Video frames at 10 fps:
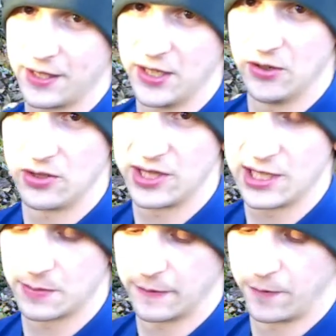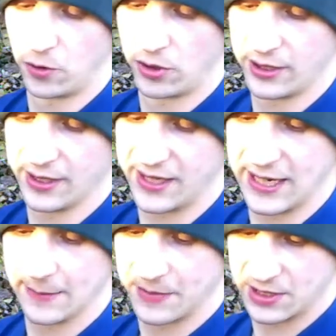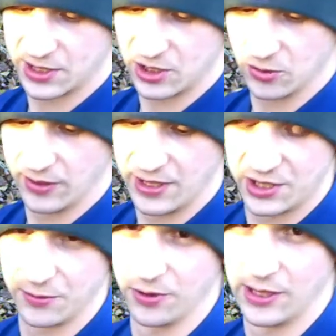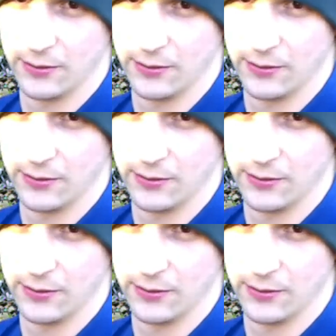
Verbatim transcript: to use these before in a camping situation where I